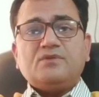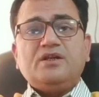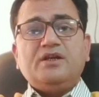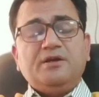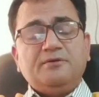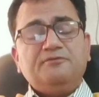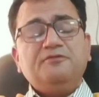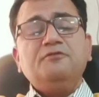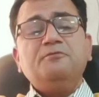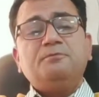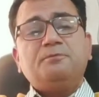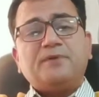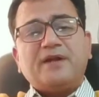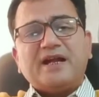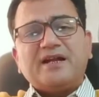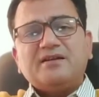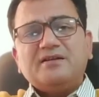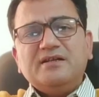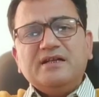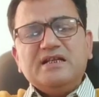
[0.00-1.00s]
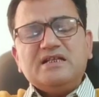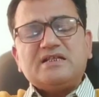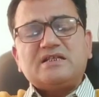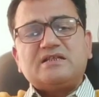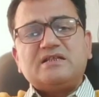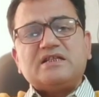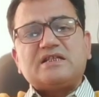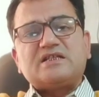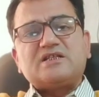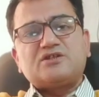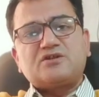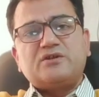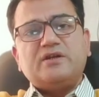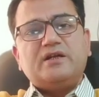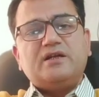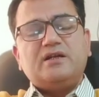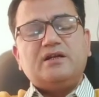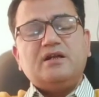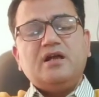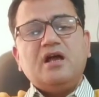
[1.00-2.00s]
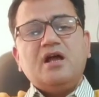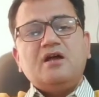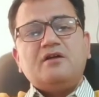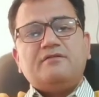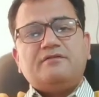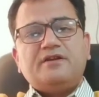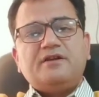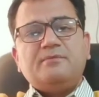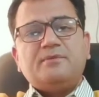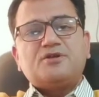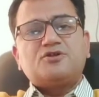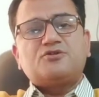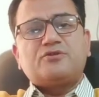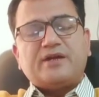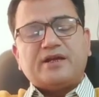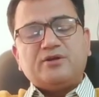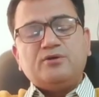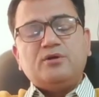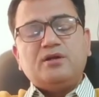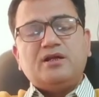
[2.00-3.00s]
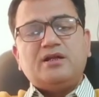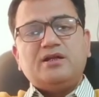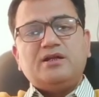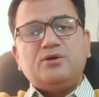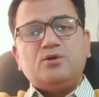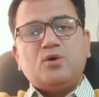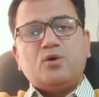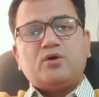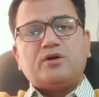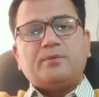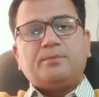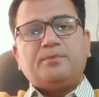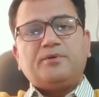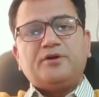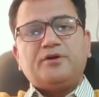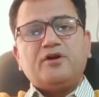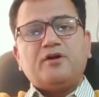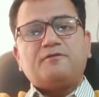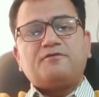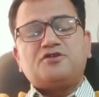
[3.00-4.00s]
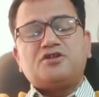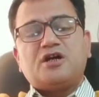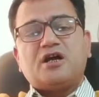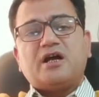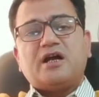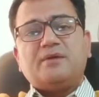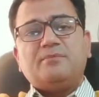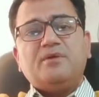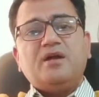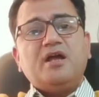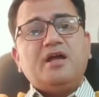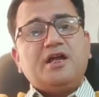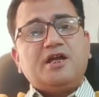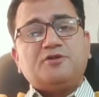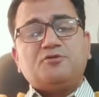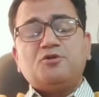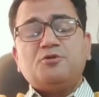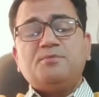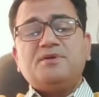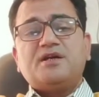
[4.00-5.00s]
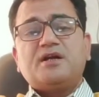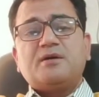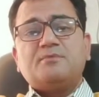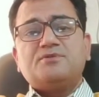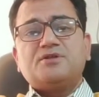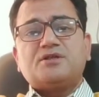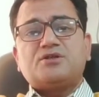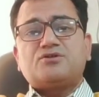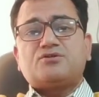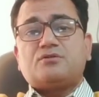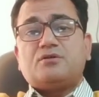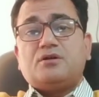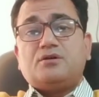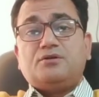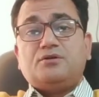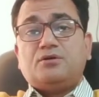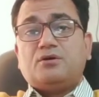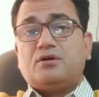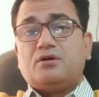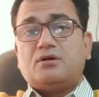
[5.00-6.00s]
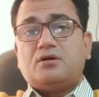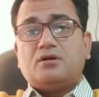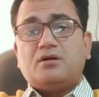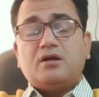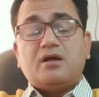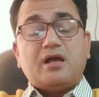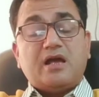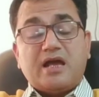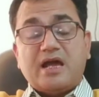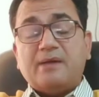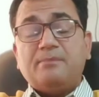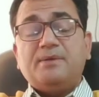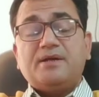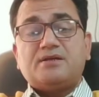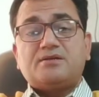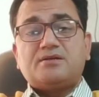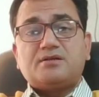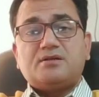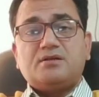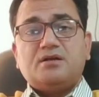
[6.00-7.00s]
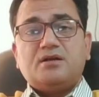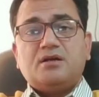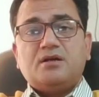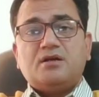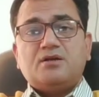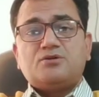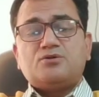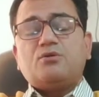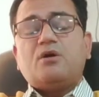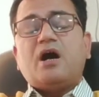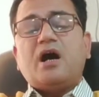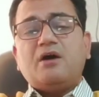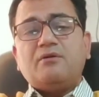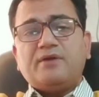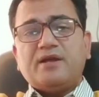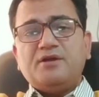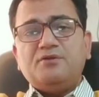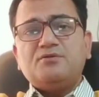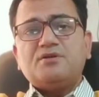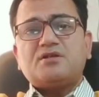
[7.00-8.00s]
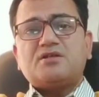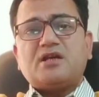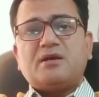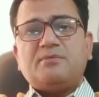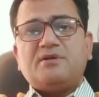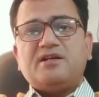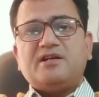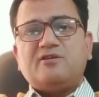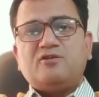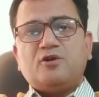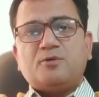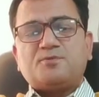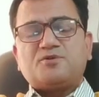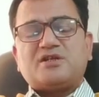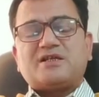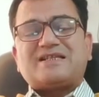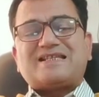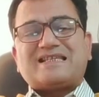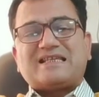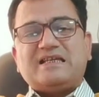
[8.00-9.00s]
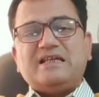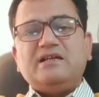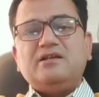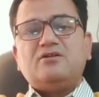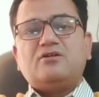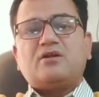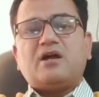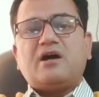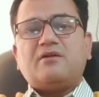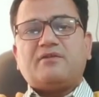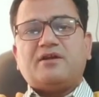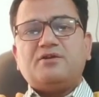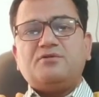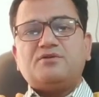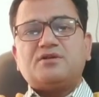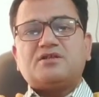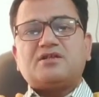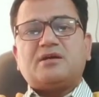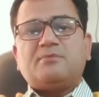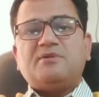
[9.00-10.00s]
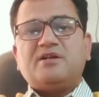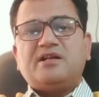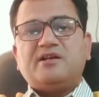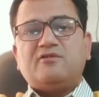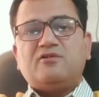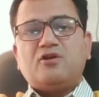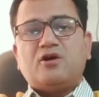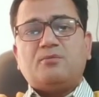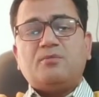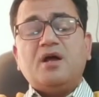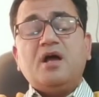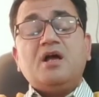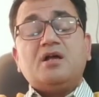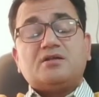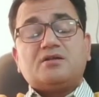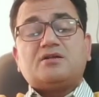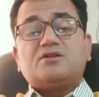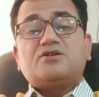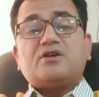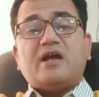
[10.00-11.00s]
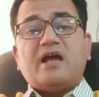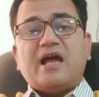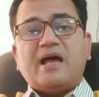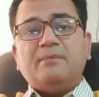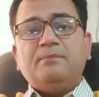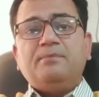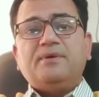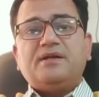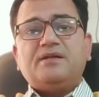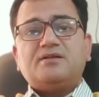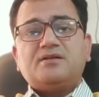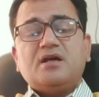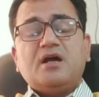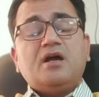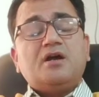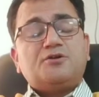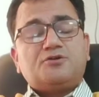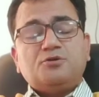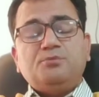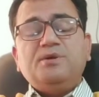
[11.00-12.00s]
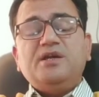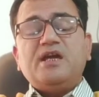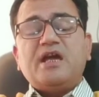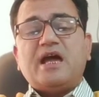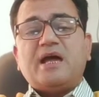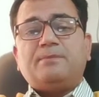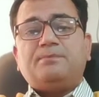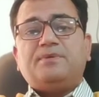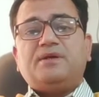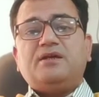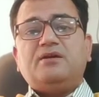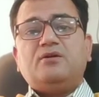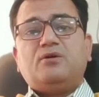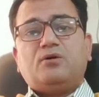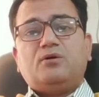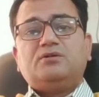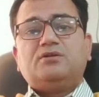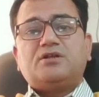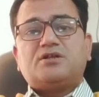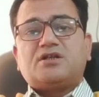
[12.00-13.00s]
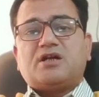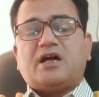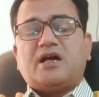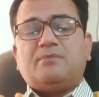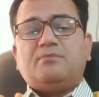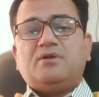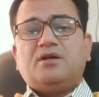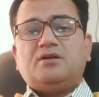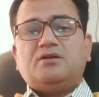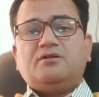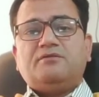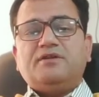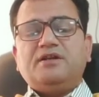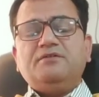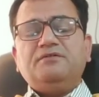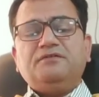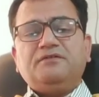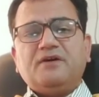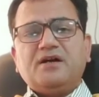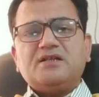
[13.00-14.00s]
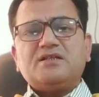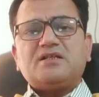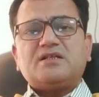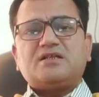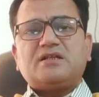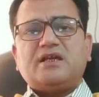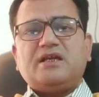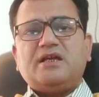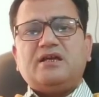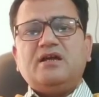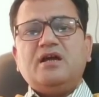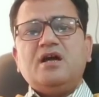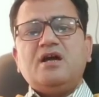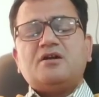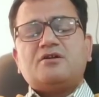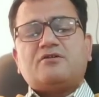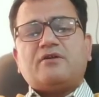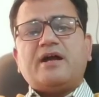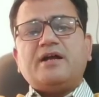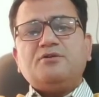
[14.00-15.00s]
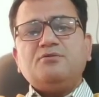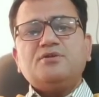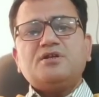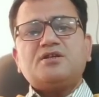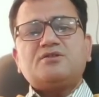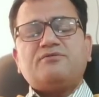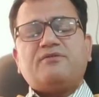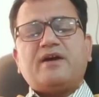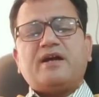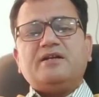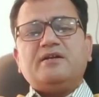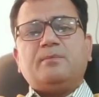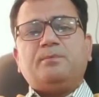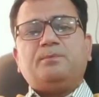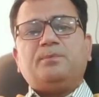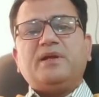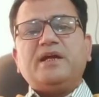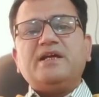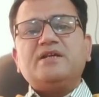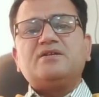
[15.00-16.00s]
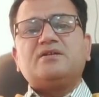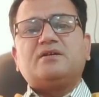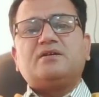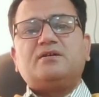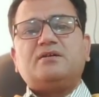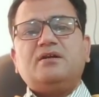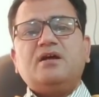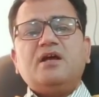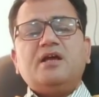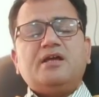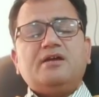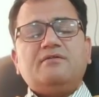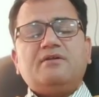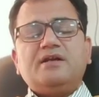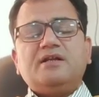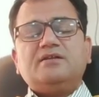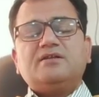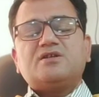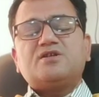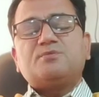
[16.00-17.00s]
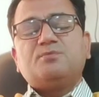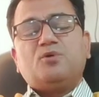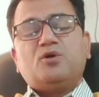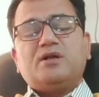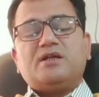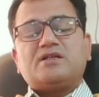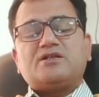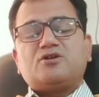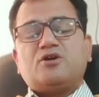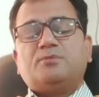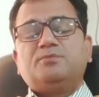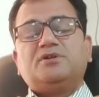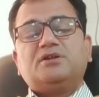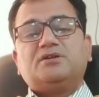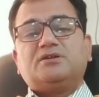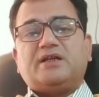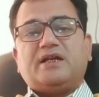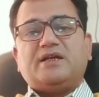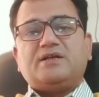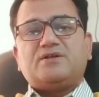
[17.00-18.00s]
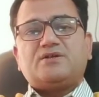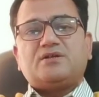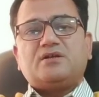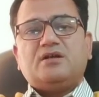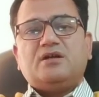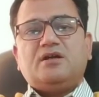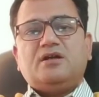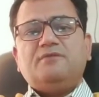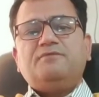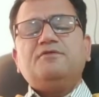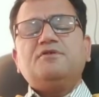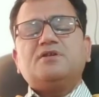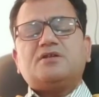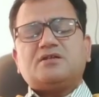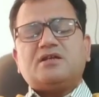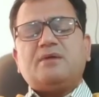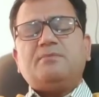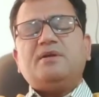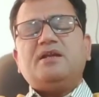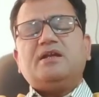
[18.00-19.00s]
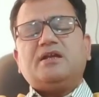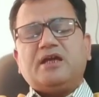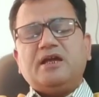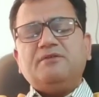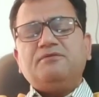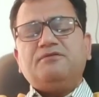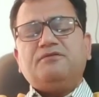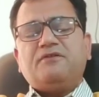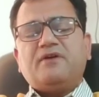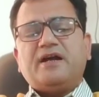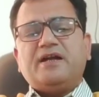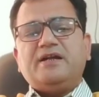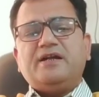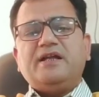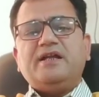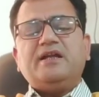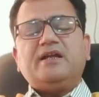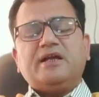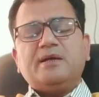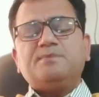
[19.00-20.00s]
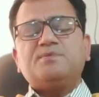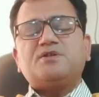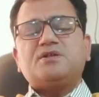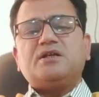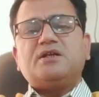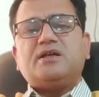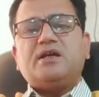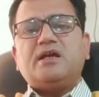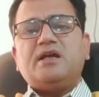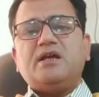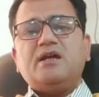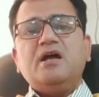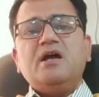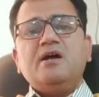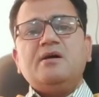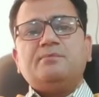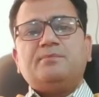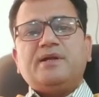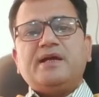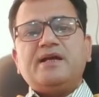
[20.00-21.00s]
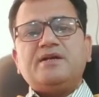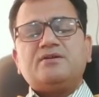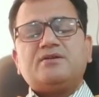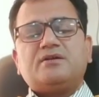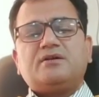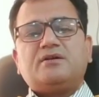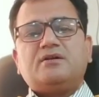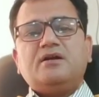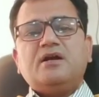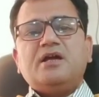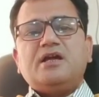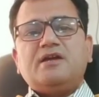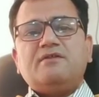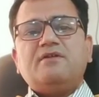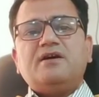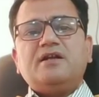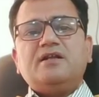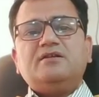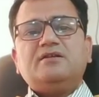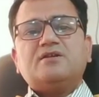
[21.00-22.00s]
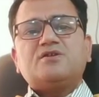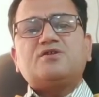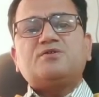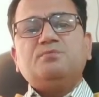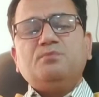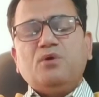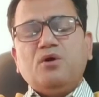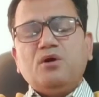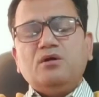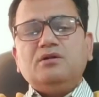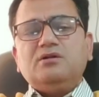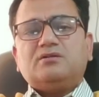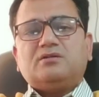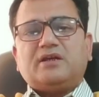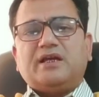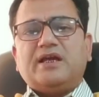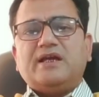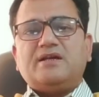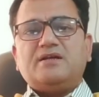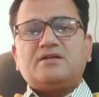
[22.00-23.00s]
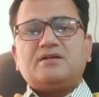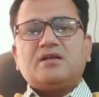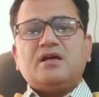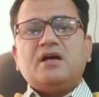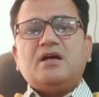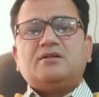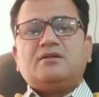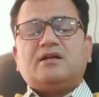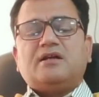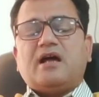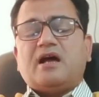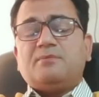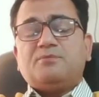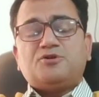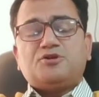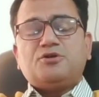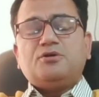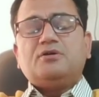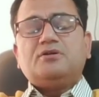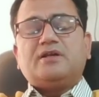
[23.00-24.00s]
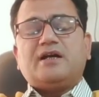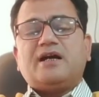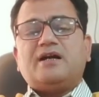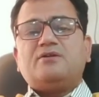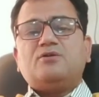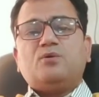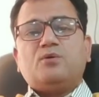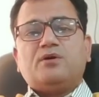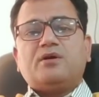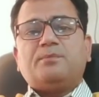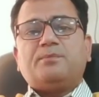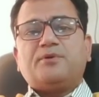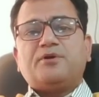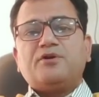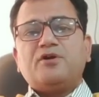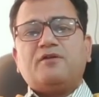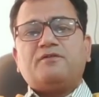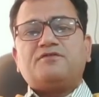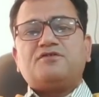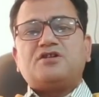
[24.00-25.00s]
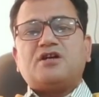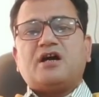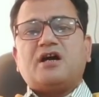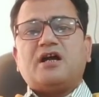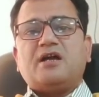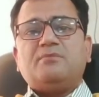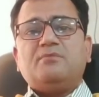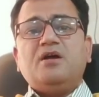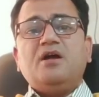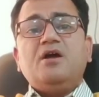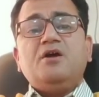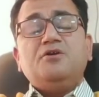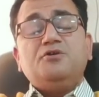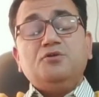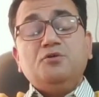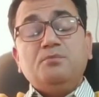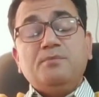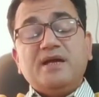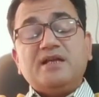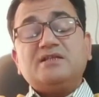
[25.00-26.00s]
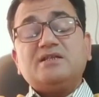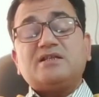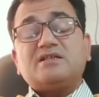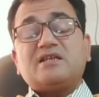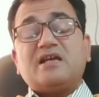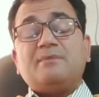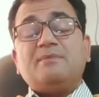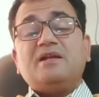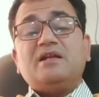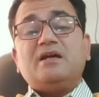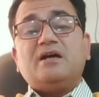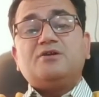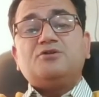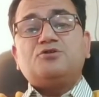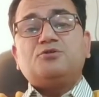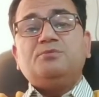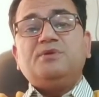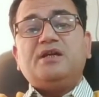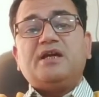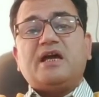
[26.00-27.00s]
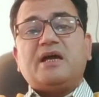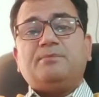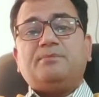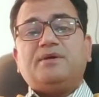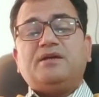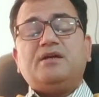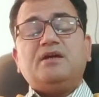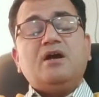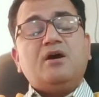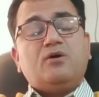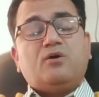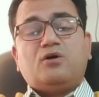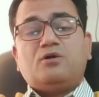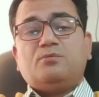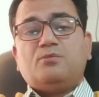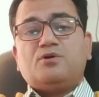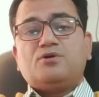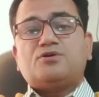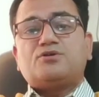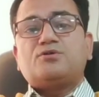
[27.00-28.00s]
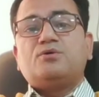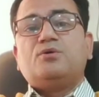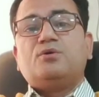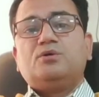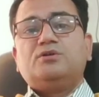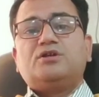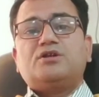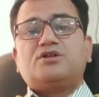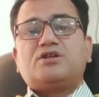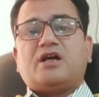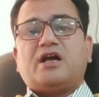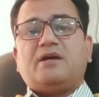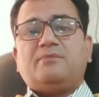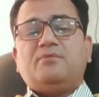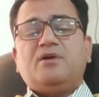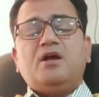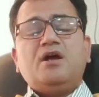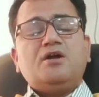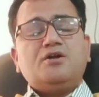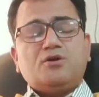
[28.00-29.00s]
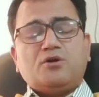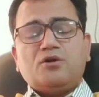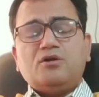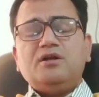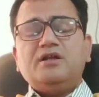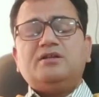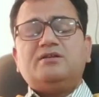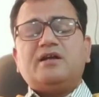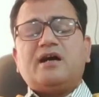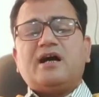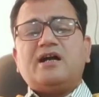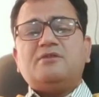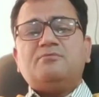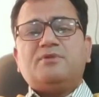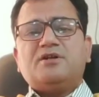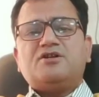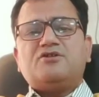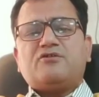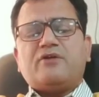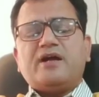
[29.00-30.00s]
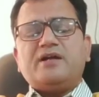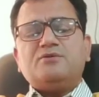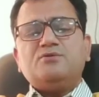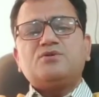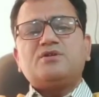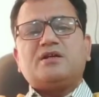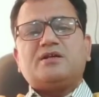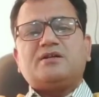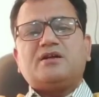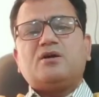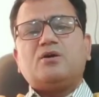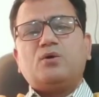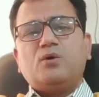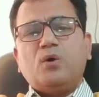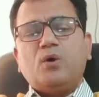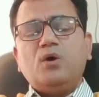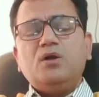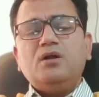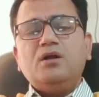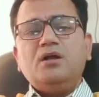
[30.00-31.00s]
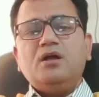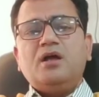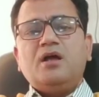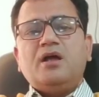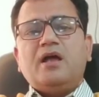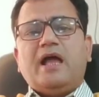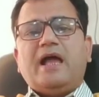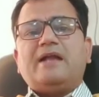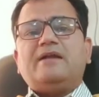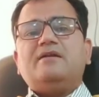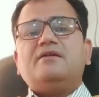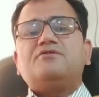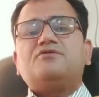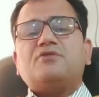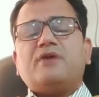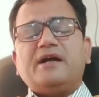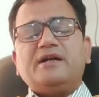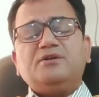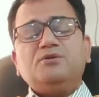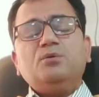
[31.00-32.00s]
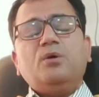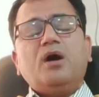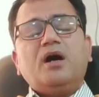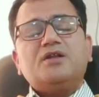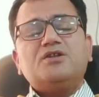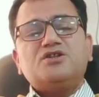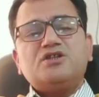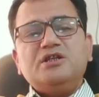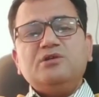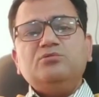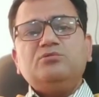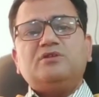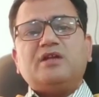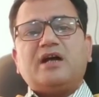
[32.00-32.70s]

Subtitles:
If you practice this skill very much regularly over a period of time, it would become just your habit. So how can you just, I mean, develop such skill, or how can you just, I mean, develop such habit to be happy all the time? The very first thing, try to just find a pleasure even in the smallest of the things. If you just, I mean, keep finding, keep seeking pleasure even in the small things, then I'm sure that over a period of time, you may just, I mean, learn to be happy almost all the time. Not only that, but try to set a goal and try to achieve